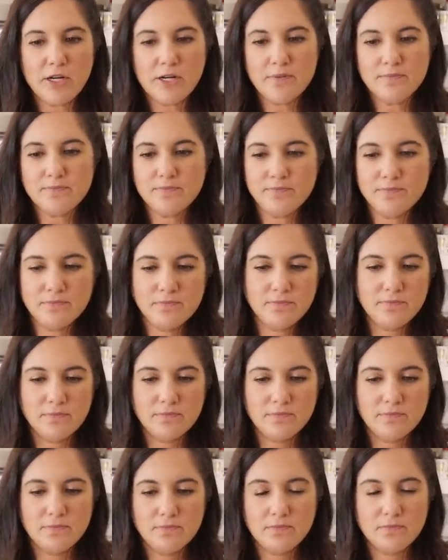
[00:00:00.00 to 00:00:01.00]

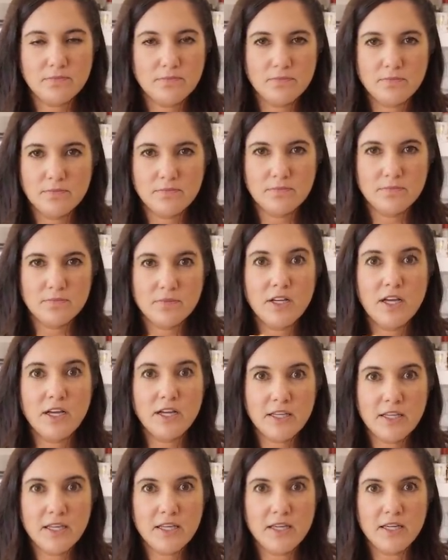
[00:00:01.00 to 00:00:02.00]

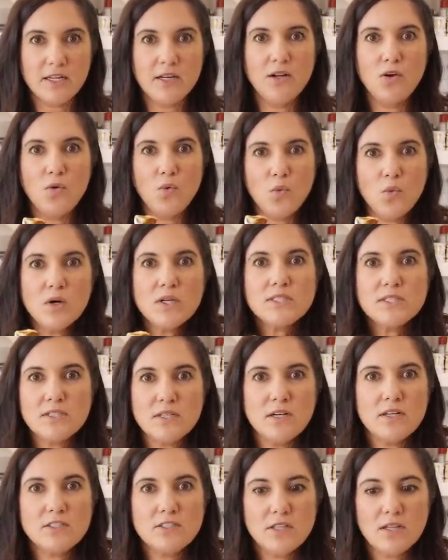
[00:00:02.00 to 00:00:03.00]
it. Again, what's
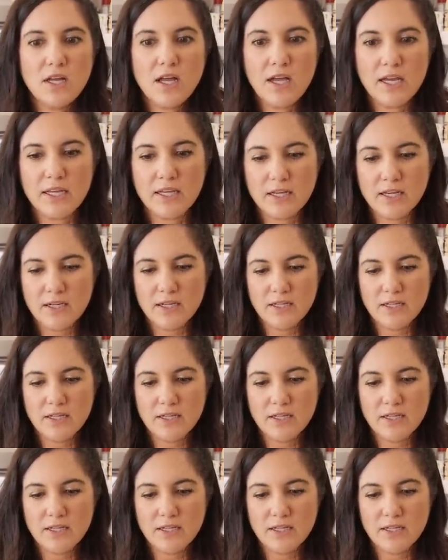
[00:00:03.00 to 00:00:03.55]
not to like?